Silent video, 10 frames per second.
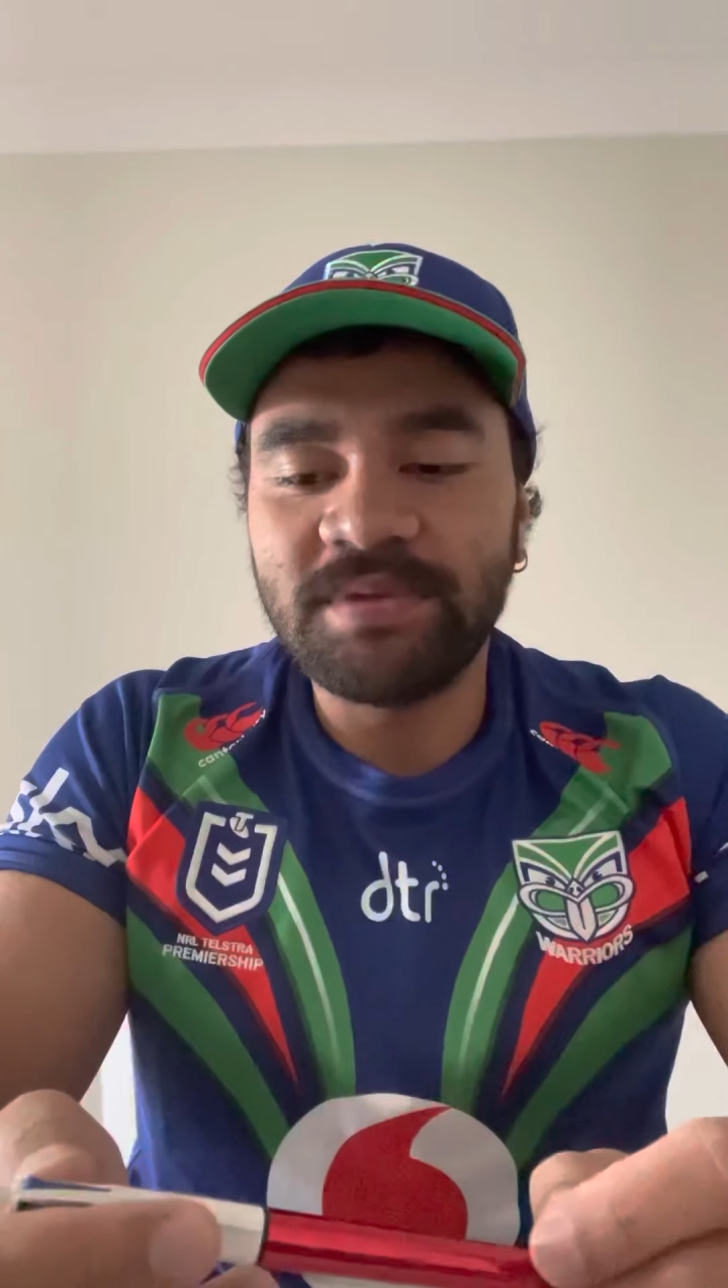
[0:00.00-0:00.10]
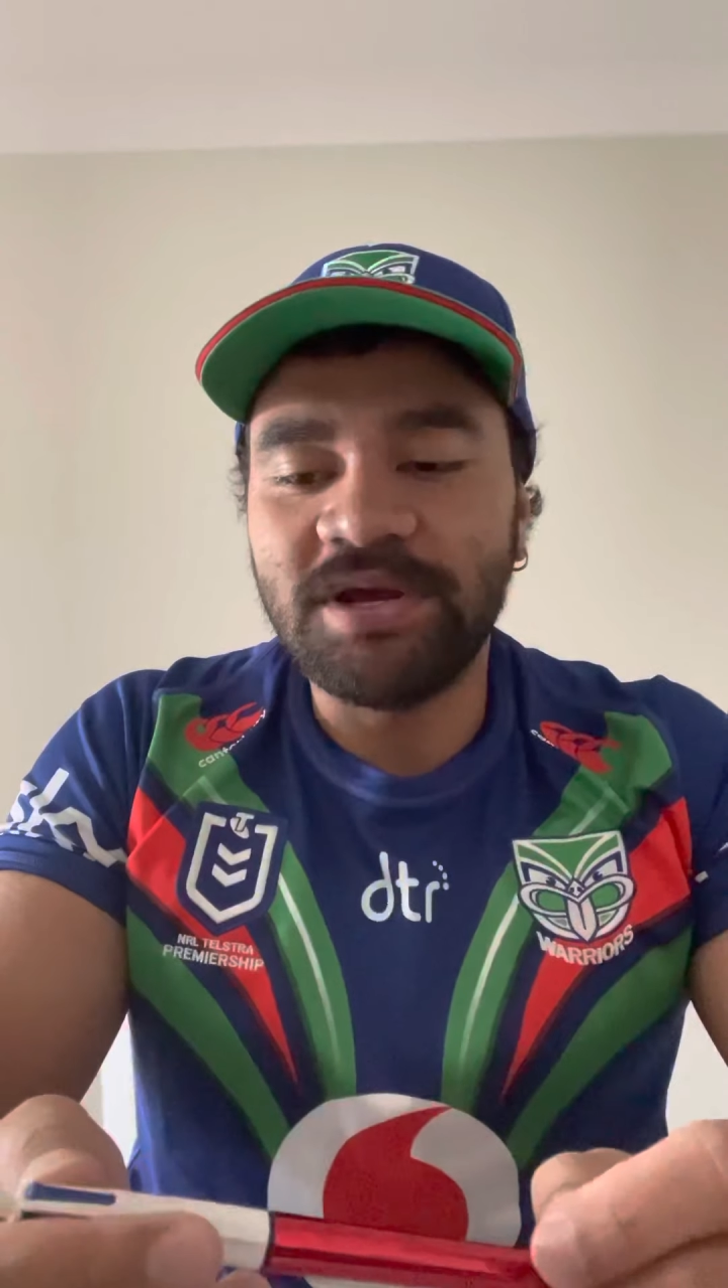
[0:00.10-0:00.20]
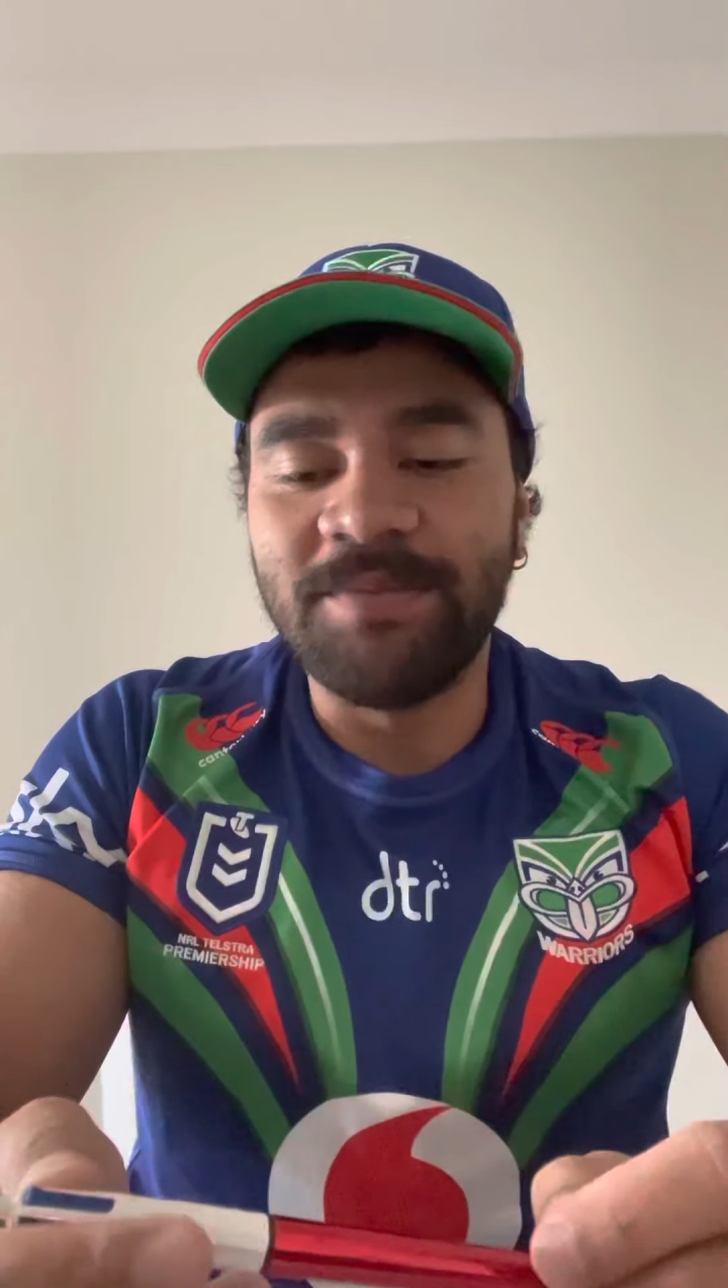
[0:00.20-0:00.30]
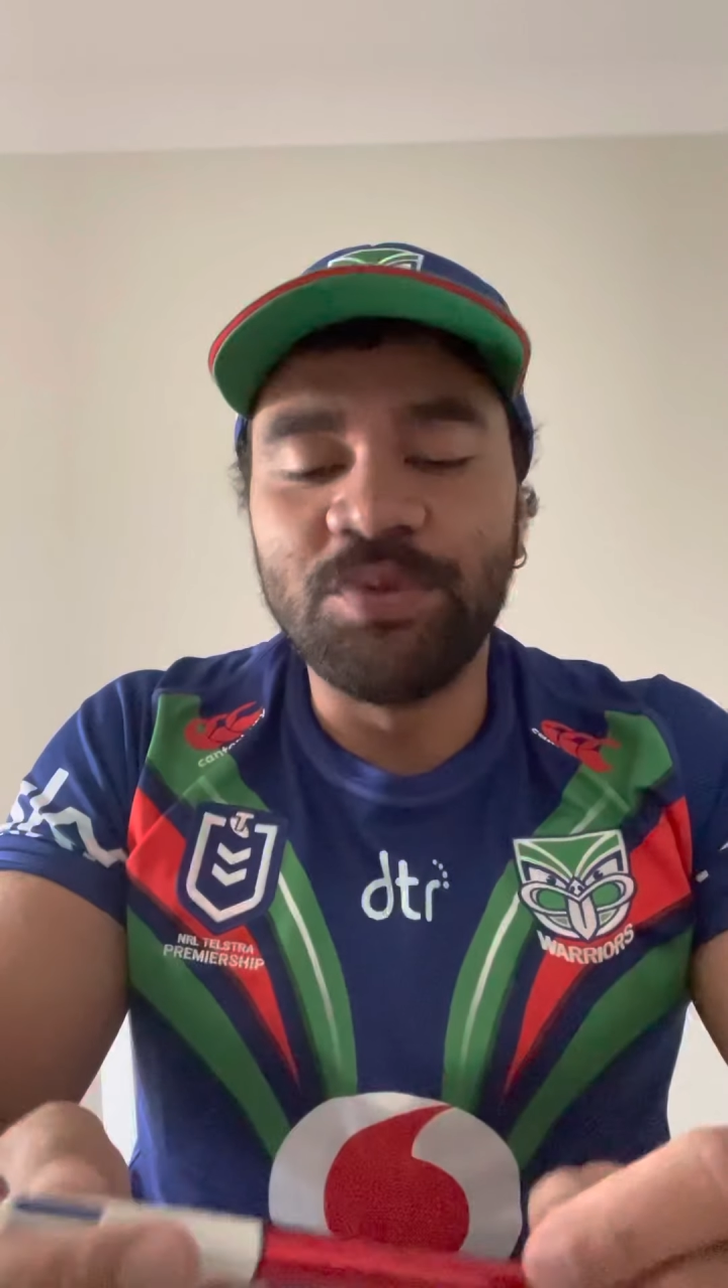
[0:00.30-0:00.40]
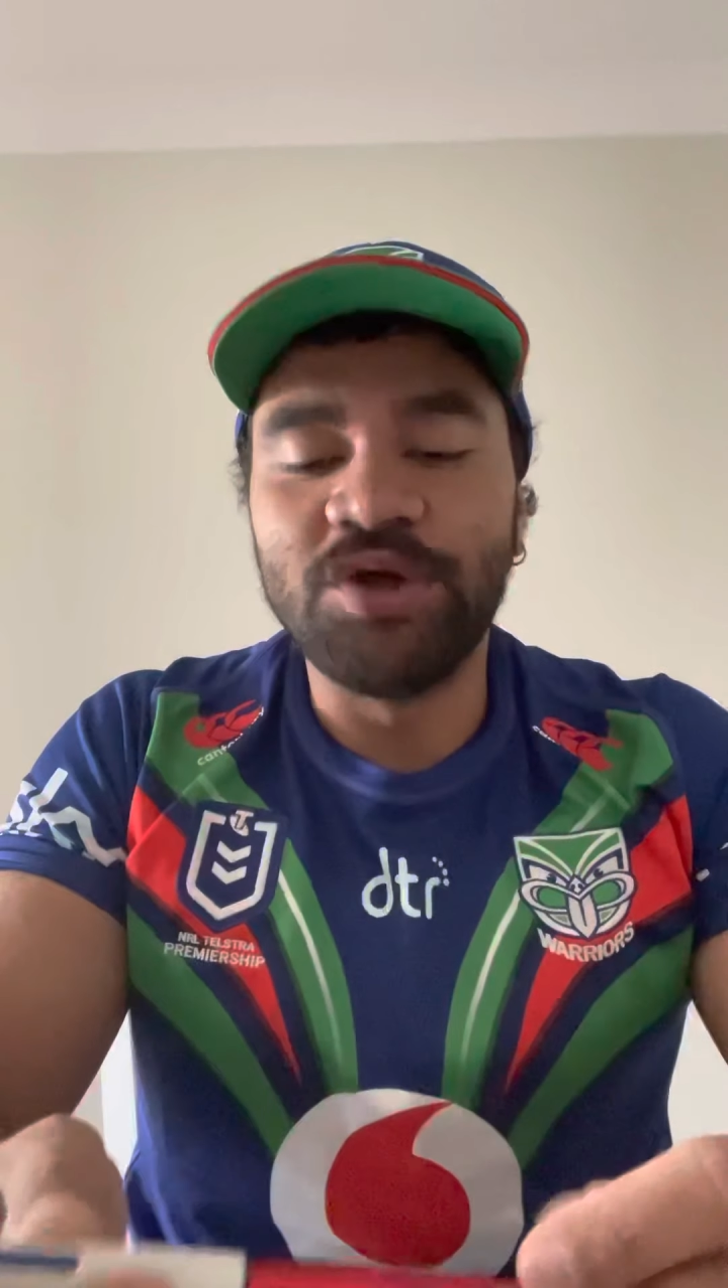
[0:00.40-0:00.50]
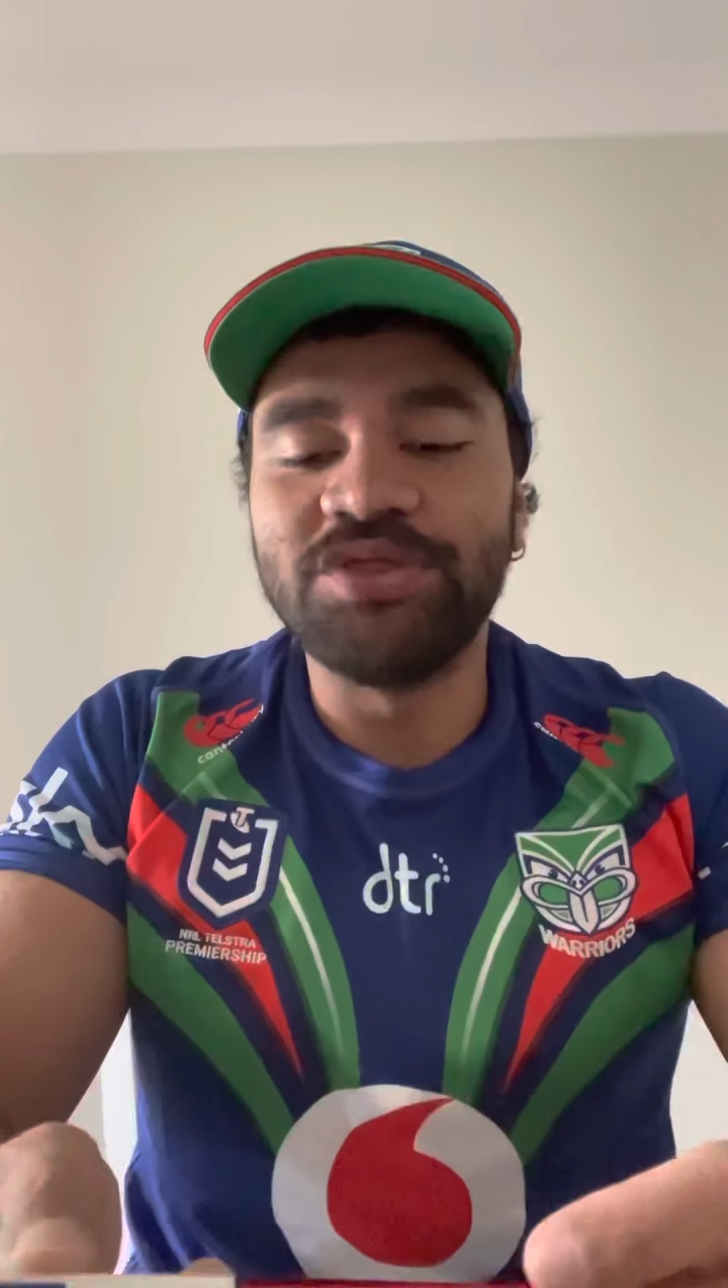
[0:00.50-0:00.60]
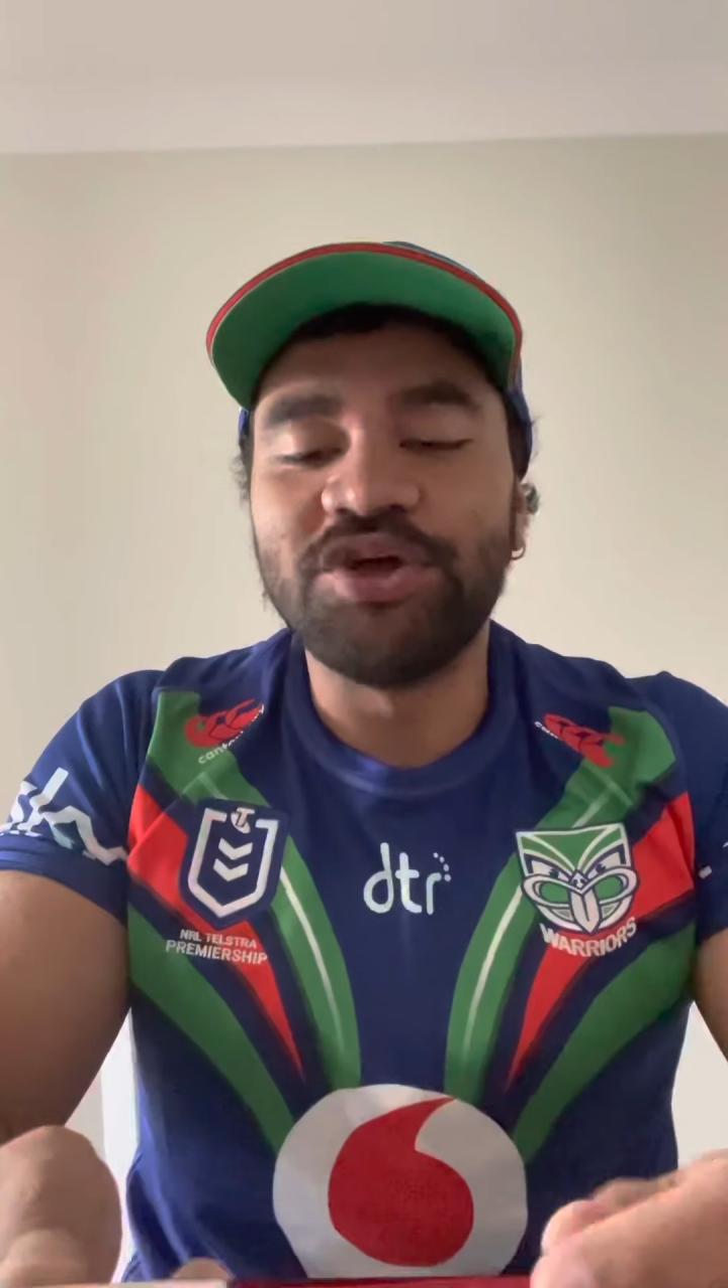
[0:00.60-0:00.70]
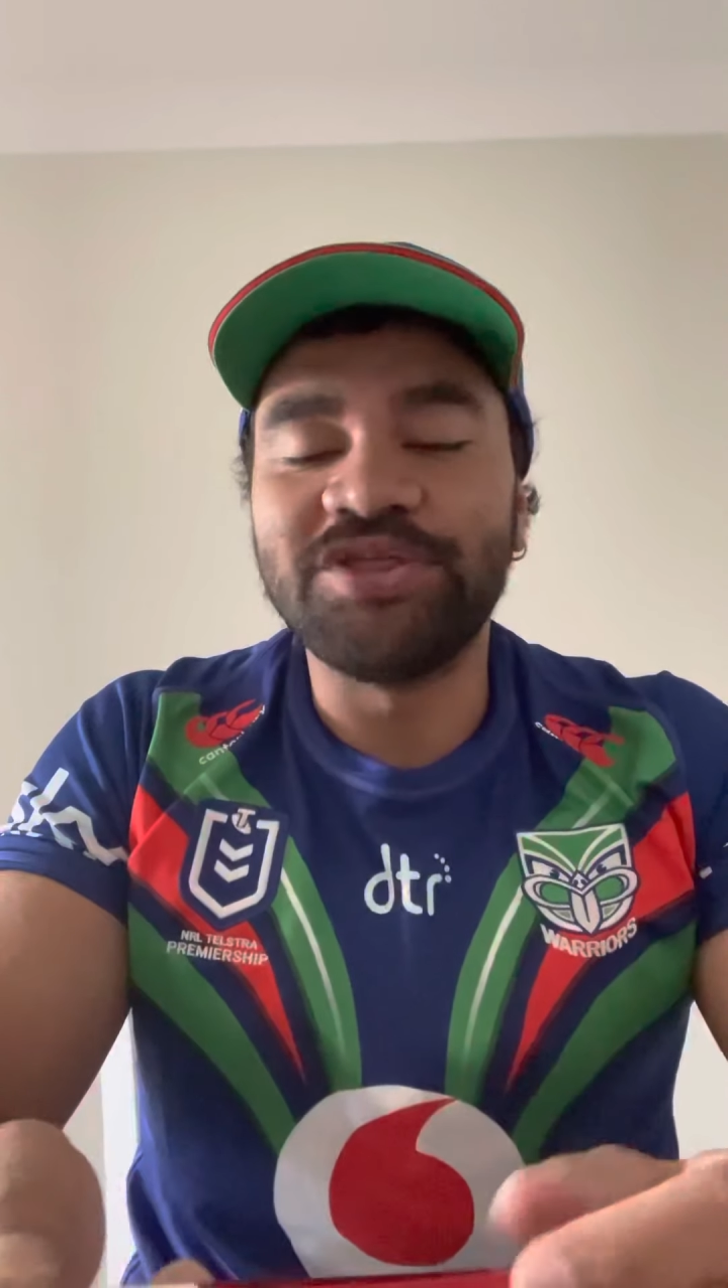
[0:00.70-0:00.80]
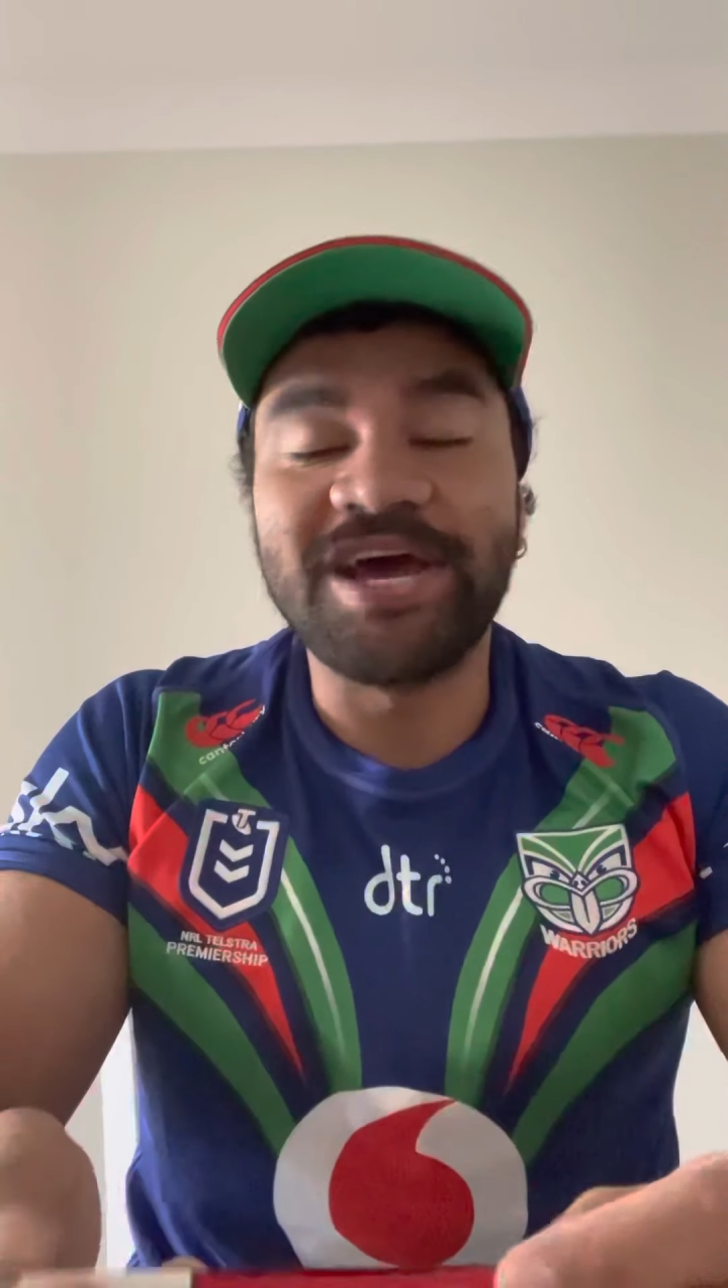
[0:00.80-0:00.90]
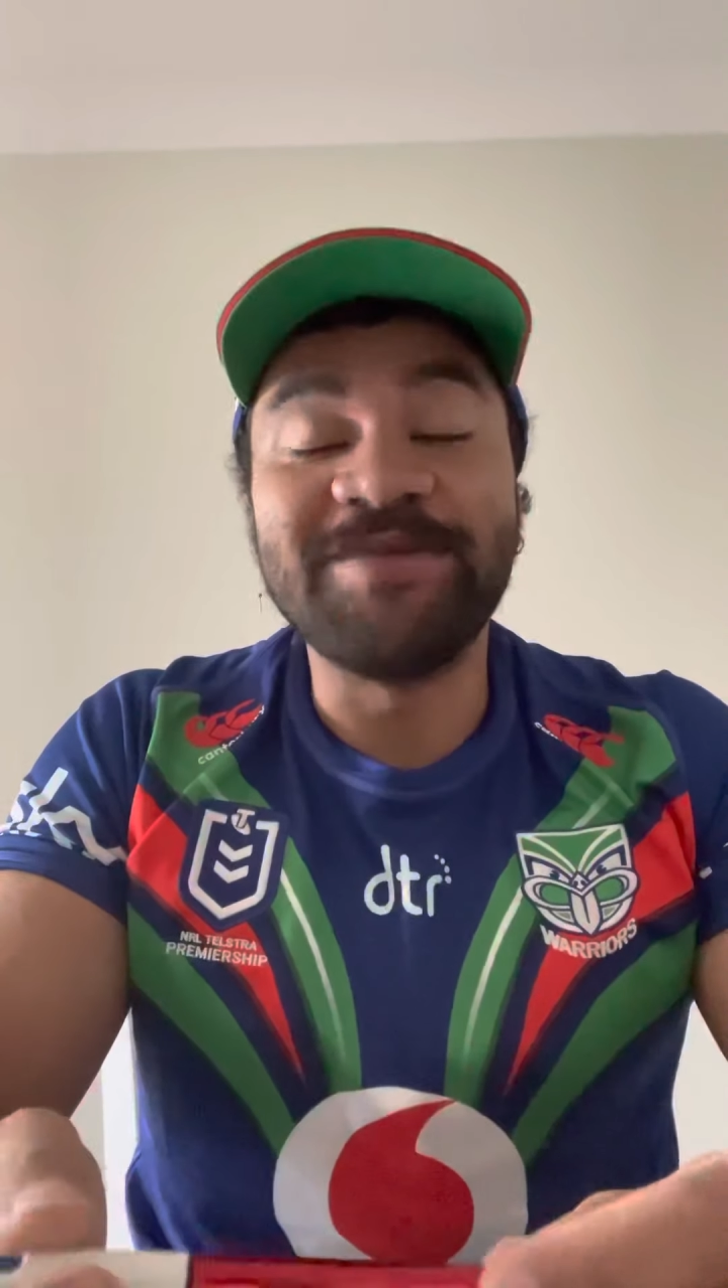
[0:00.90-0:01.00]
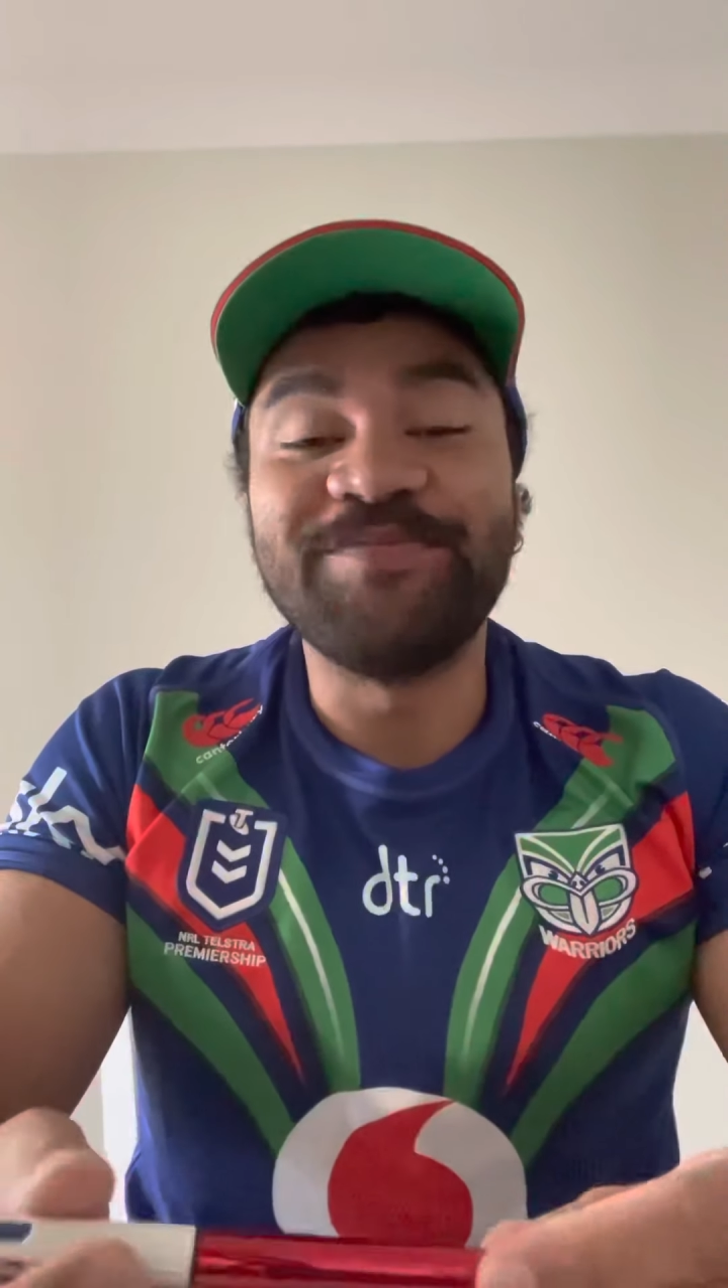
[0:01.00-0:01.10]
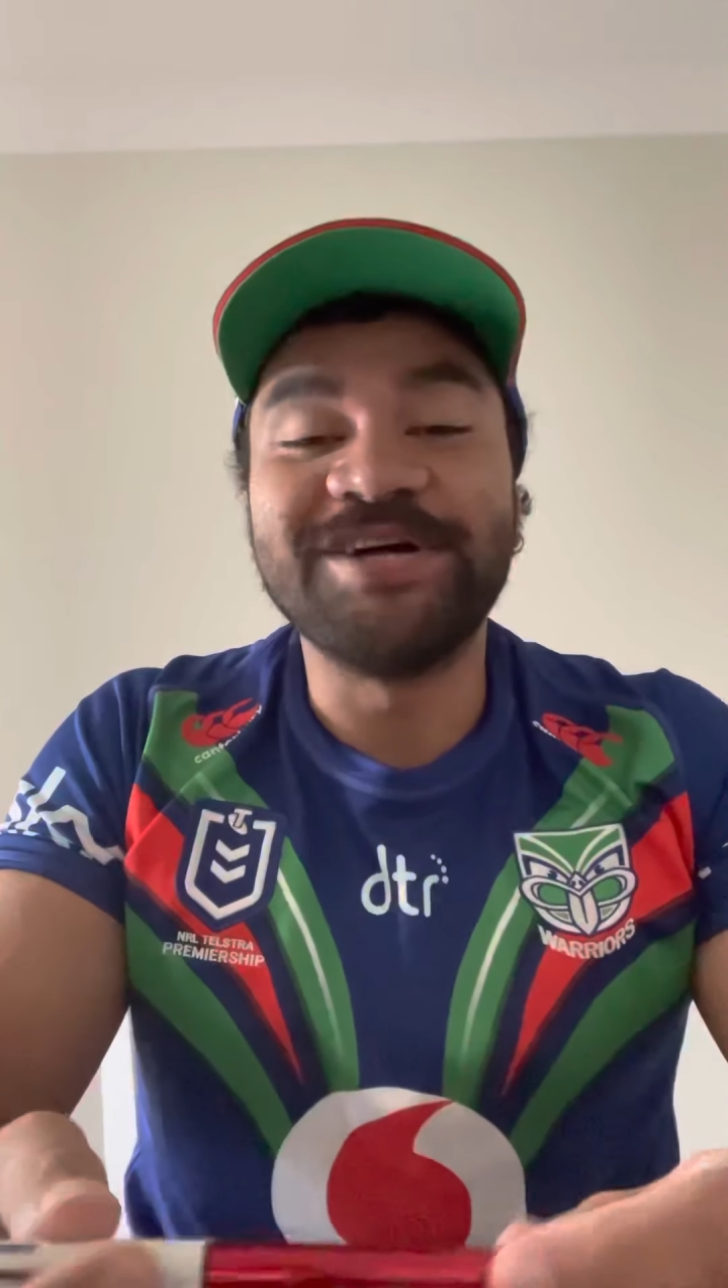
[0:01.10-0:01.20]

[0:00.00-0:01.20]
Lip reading: Not that I had